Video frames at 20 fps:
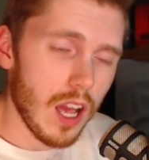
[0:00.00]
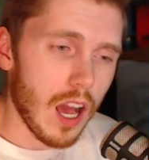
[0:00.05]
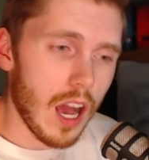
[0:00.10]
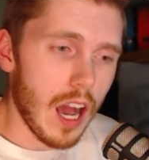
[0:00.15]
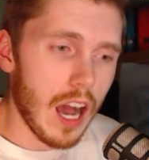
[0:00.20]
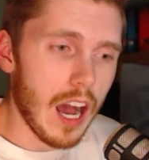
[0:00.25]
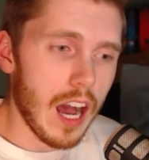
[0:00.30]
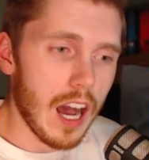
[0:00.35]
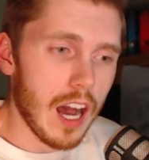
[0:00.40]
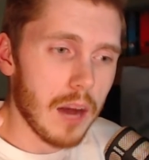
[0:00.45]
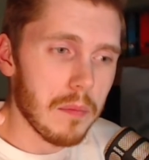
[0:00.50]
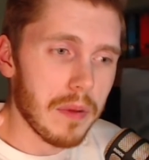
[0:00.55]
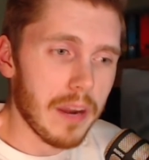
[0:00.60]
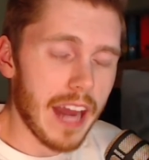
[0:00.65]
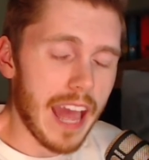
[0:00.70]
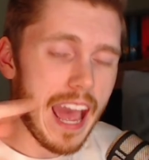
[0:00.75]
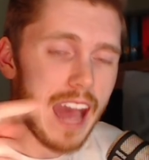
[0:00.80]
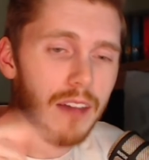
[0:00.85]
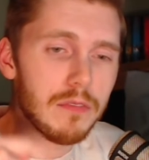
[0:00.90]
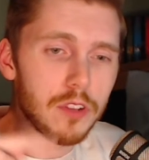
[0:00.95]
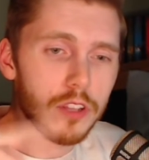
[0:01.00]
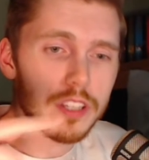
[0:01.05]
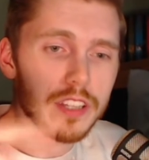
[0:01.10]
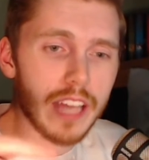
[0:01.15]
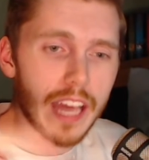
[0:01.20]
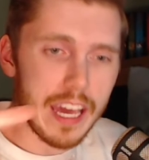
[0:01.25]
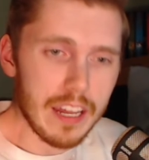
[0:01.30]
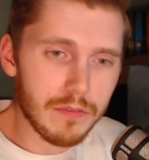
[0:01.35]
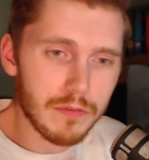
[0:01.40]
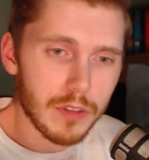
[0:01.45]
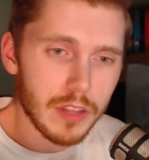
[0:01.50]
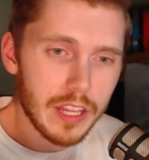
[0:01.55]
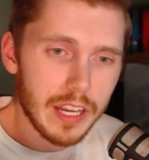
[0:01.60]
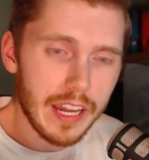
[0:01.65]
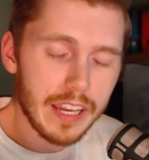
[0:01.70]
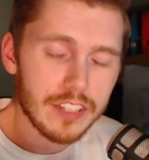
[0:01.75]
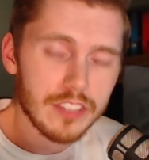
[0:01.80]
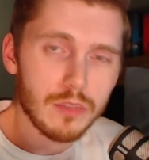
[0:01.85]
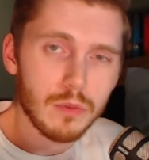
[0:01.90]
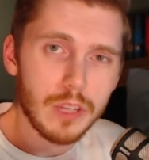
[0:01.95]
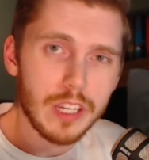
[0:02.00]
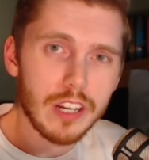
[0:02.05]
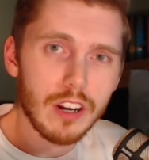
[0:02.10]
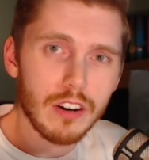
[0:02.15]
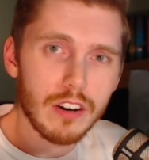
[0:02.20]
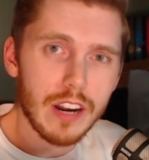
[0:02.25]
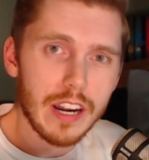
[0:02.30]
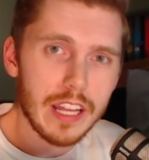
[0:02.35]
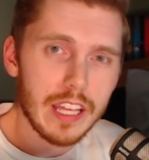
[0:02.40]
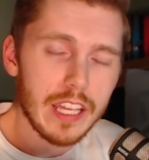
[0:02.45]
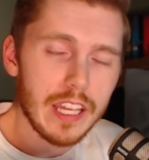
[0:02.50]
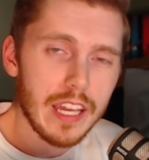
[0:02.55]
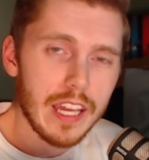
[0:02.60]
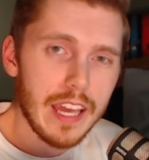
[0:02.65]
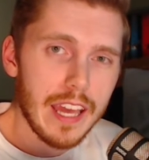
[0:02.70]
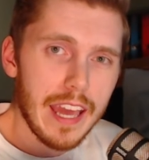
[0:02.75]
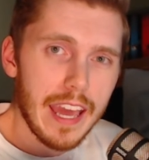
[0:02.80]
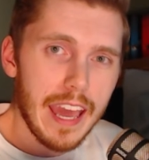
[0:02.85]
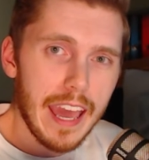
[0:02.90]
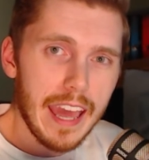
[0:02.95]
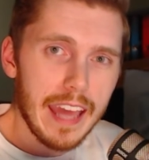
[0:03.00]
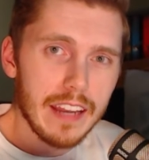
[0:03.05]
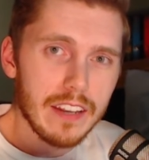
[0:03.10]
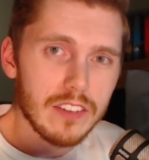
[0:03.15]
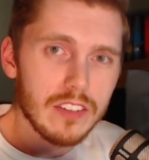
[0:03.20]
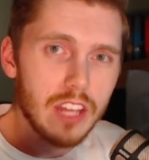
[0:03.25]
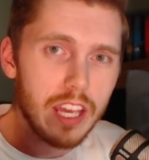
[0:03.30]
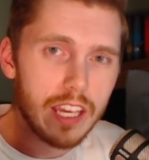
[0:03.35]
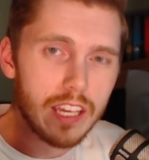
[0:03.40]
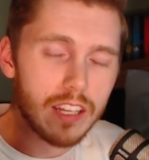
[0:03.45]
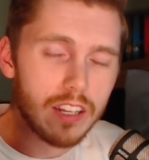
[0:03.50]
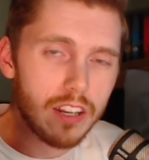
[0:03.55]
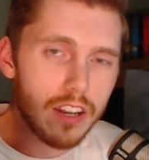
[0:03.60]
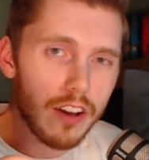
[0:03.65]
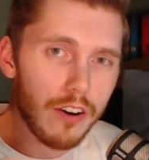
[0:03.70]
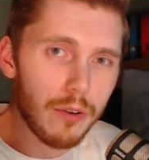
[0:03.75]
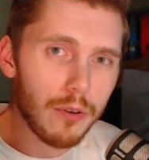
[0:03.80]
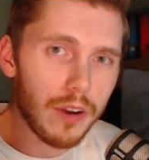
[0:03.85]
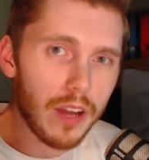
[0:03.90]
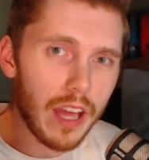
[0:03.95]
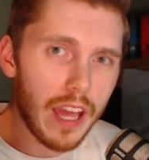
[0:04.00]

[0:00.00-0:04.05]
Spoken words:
but I have looked ahead for the next week already and taken note,